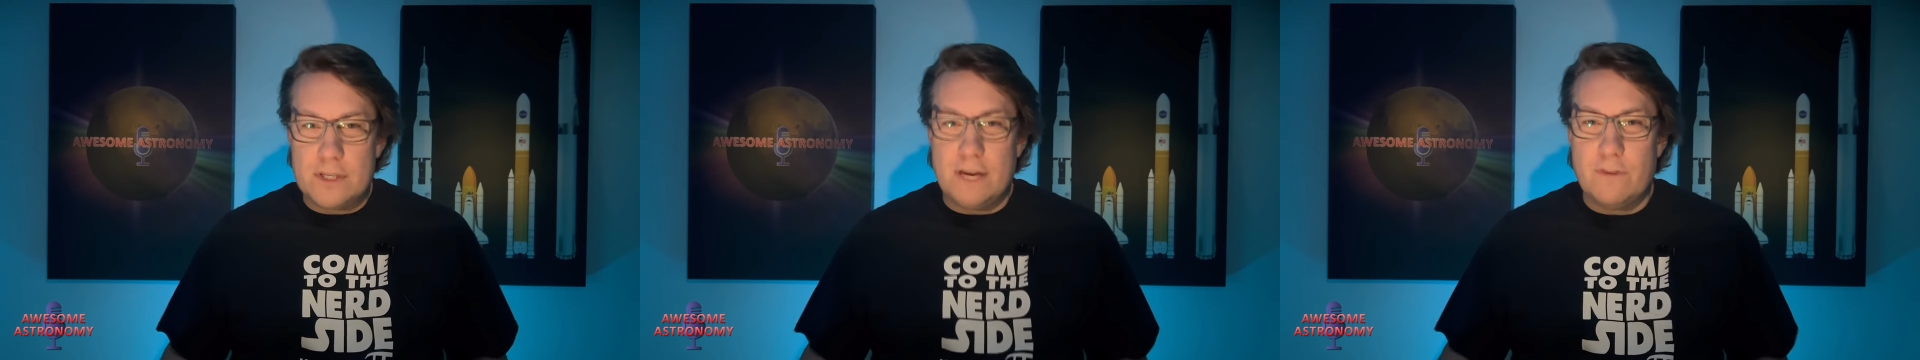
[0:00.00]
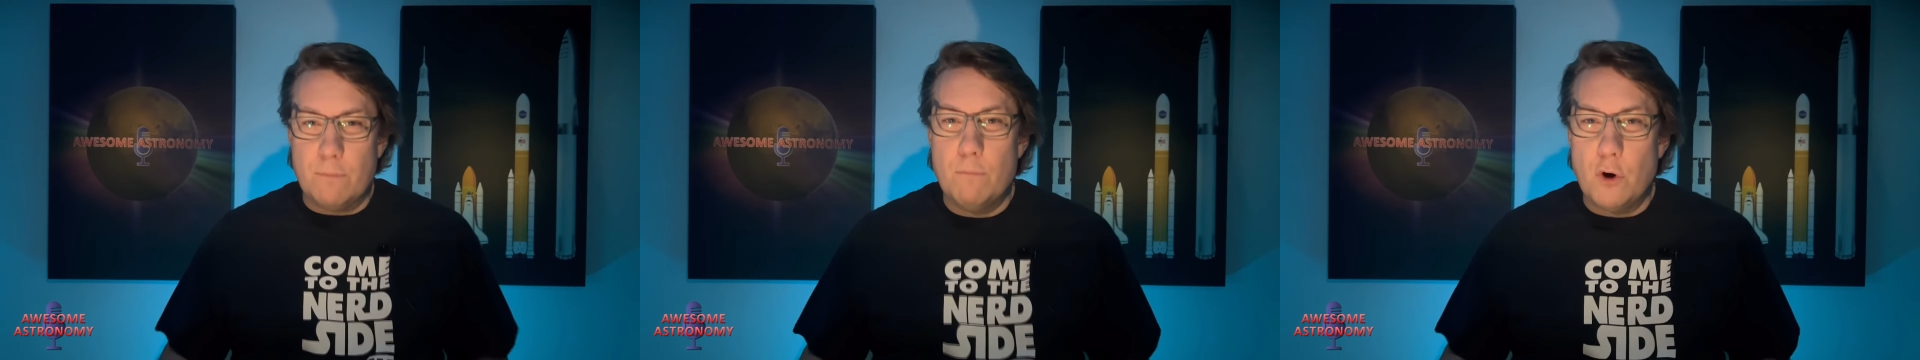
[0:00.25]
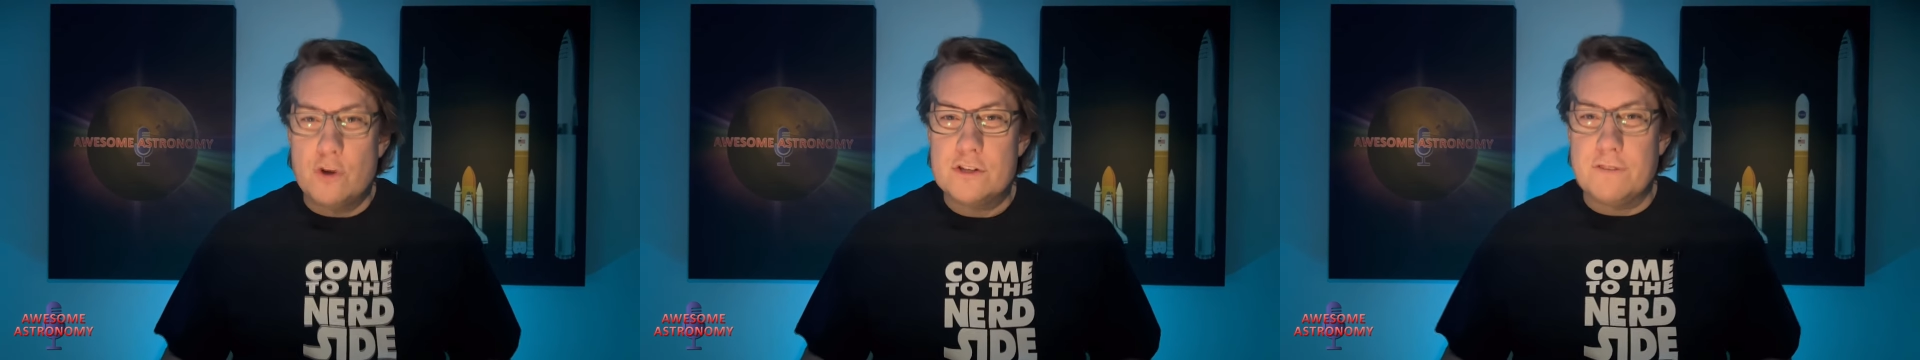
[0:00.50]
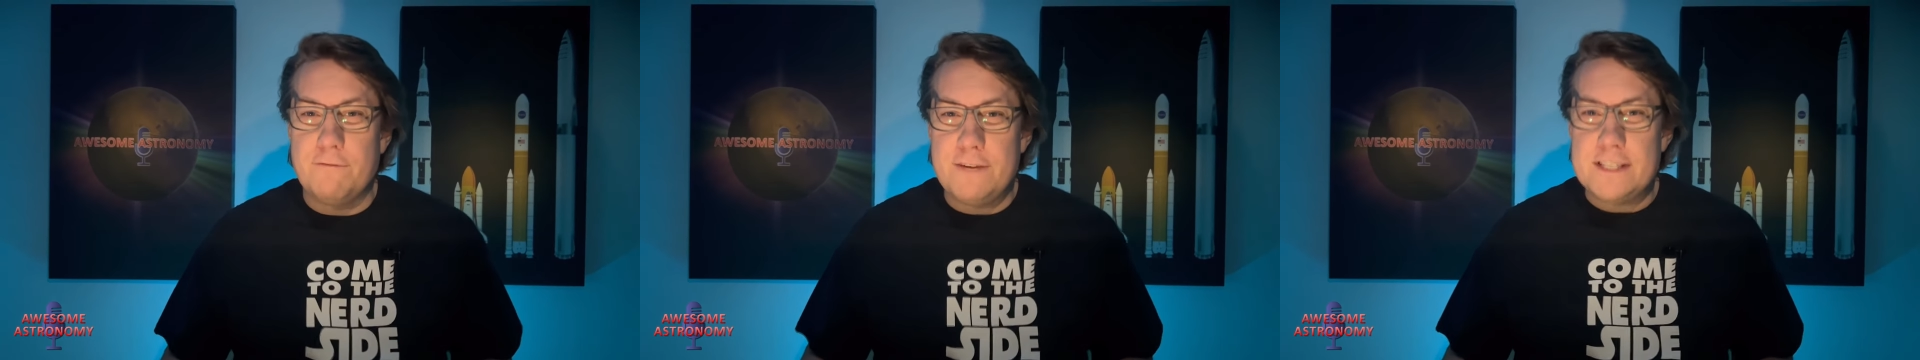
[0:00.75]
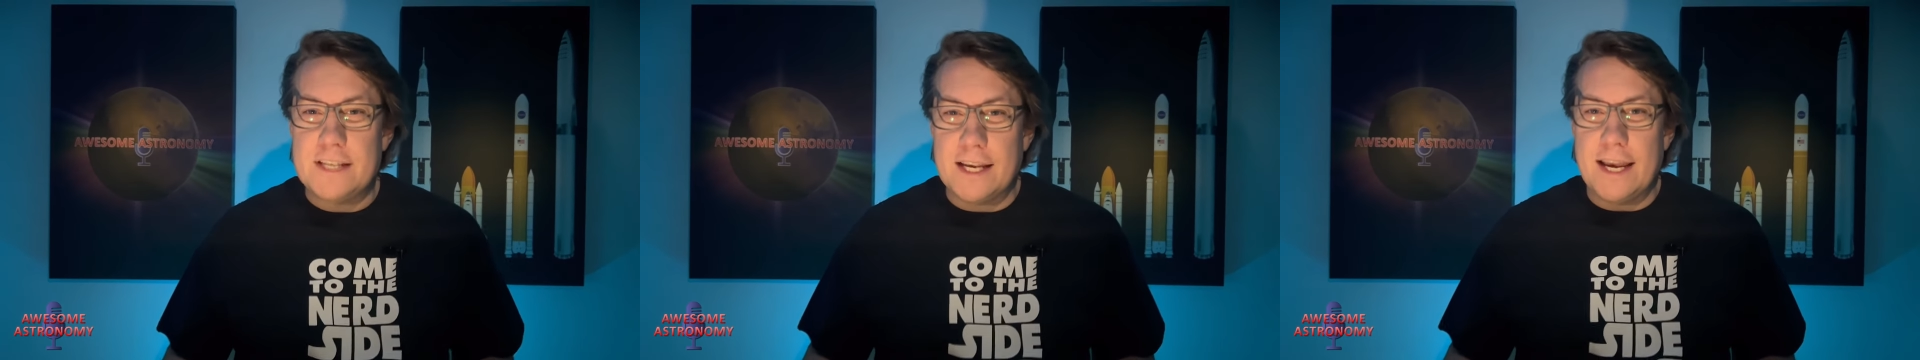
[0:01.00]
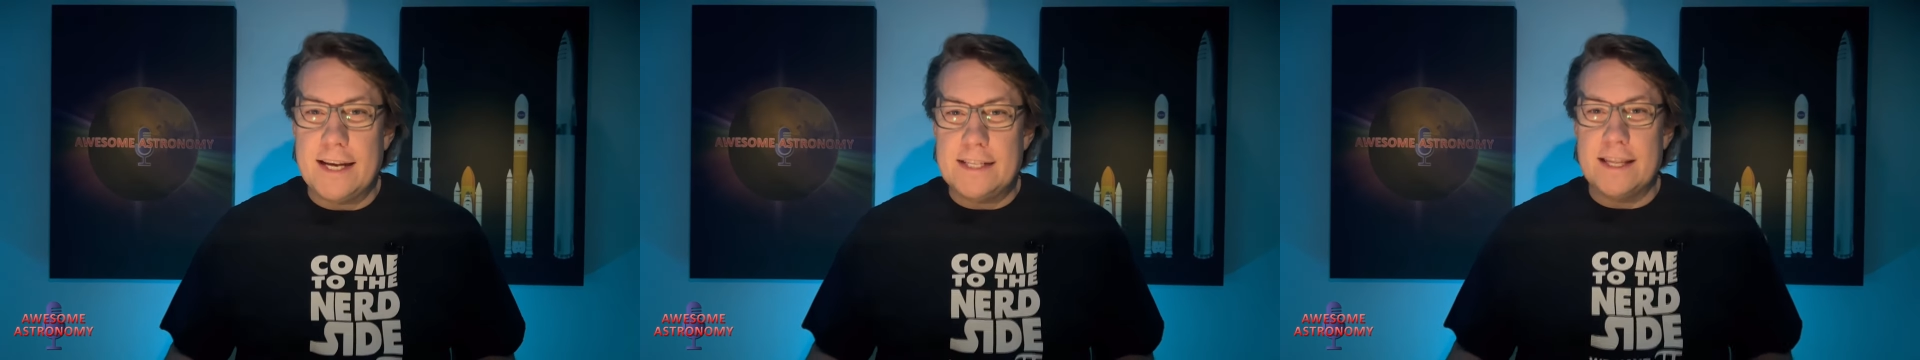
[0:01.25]
even more
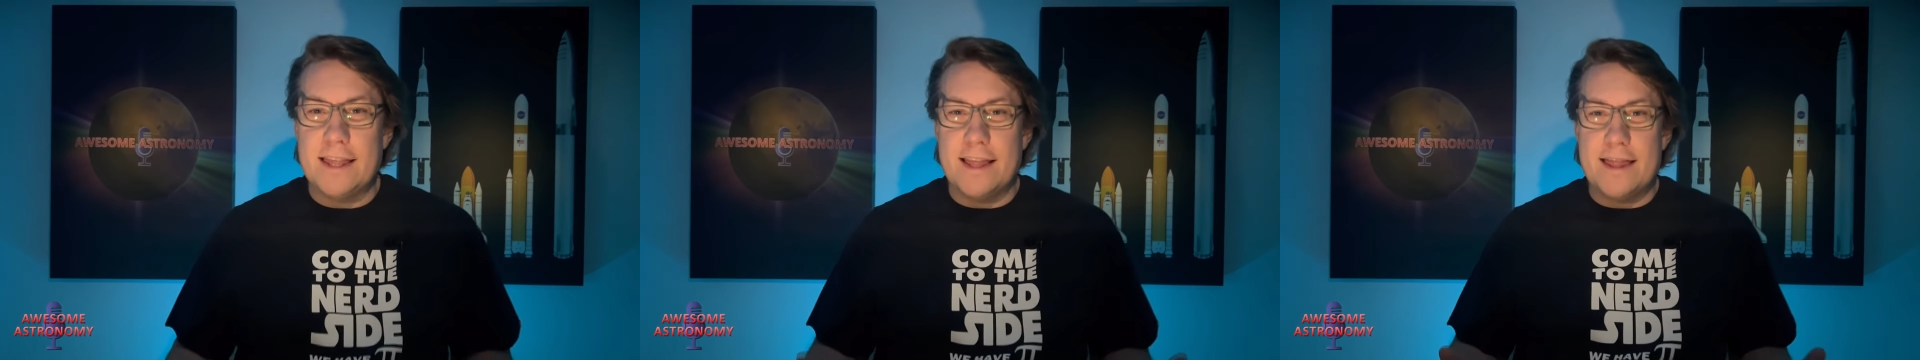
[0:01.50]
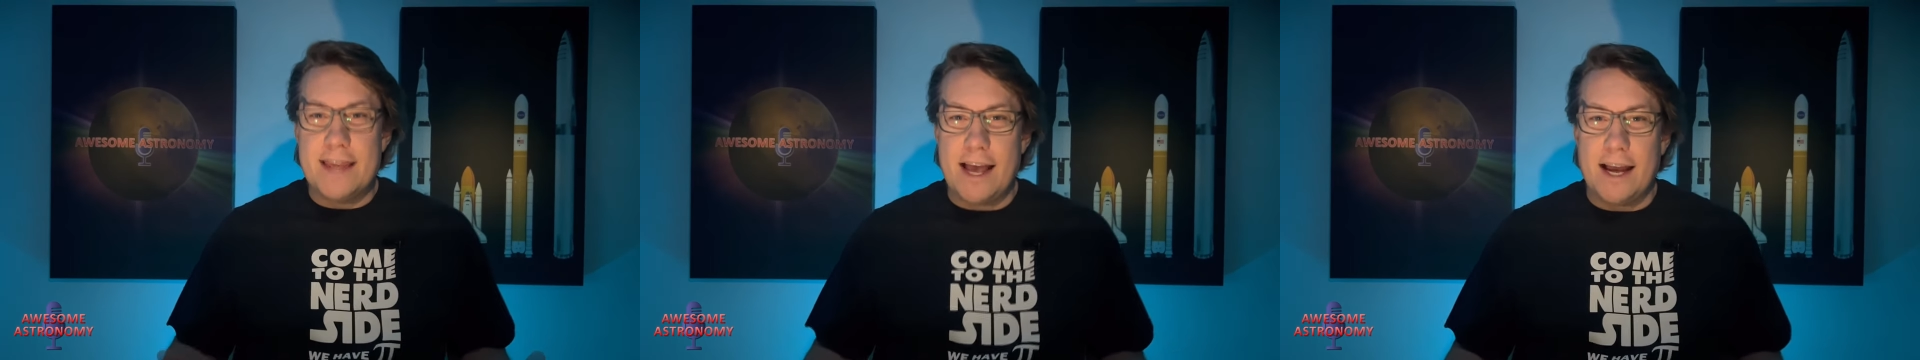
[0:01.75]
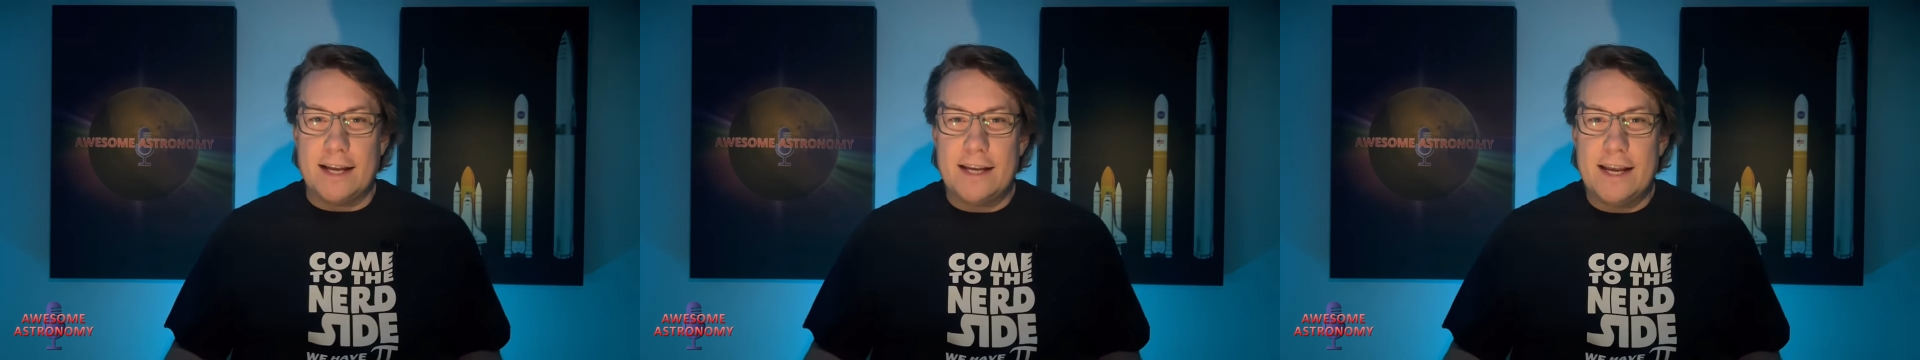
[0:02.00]
sophisticated than that.